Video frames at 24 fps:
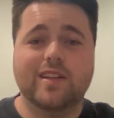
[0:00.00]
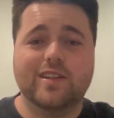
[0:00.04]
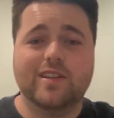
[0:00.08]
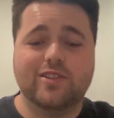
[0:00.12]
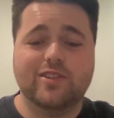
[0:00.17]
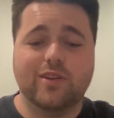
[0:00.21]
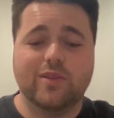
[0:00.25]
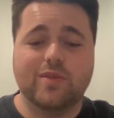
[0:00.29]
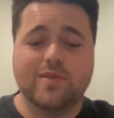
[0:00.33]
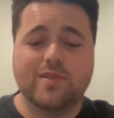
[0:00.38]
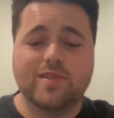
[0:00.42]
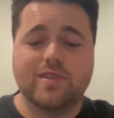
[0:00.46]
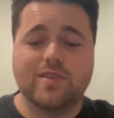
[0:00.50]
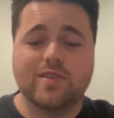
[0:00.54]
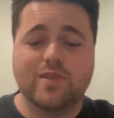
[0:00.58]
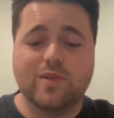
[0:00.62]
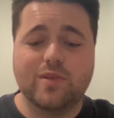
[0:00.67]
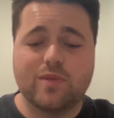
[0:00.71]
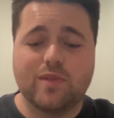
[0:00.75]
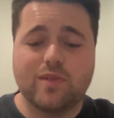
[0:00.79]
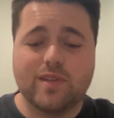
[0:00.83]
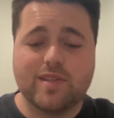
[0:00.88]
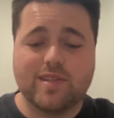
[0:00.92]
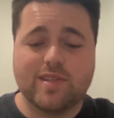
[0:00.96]
Eddie Jones
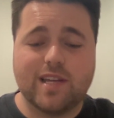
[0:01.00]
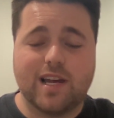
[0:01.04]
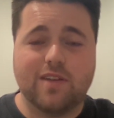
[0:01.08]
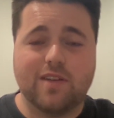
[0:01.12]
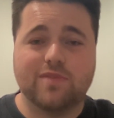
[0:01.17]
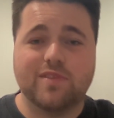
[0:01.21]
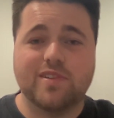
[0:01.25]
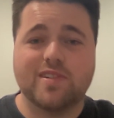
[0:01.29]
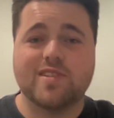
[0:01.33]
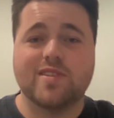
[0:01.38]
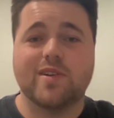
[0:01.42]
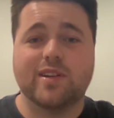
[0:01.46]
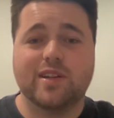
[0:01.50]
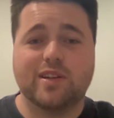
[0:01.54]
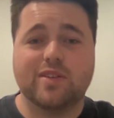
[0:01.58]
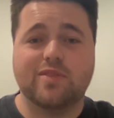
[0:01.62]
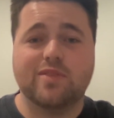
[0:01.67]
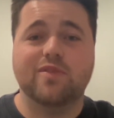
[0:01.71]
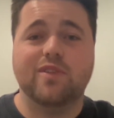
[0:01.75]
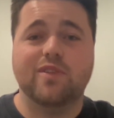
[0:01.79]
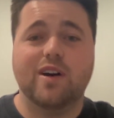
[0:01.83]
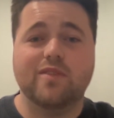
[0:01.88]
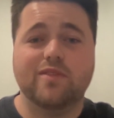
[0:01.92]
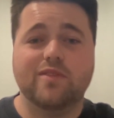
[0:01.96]
to do this after signing a
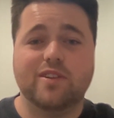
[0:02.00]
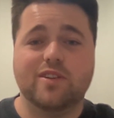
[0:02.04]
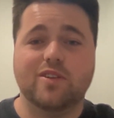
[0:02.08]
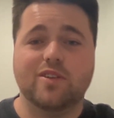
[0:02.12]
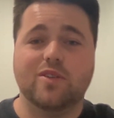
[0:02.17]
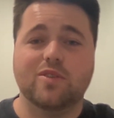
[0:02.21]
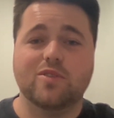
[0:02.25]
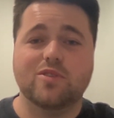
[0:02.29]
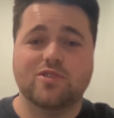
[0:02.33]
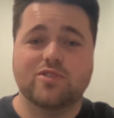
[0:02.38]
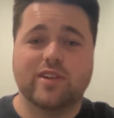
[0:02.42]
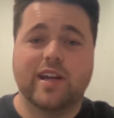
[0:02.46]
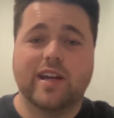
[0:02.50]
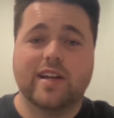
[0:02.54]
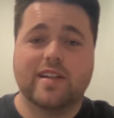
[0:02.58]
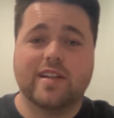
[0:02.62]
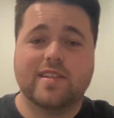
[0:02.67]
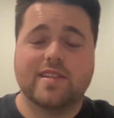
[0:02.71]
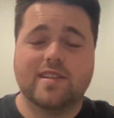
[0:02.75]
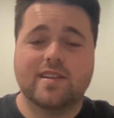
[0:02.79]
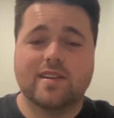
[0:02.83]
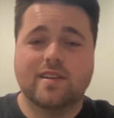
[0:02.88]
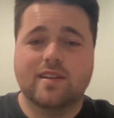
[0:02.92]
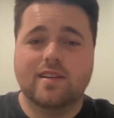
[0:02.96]
5-year
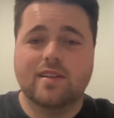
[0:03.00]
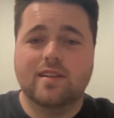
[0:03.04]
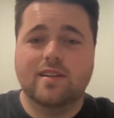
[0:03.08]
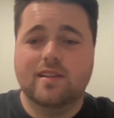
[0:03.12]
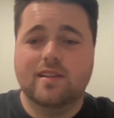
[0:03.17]
contract?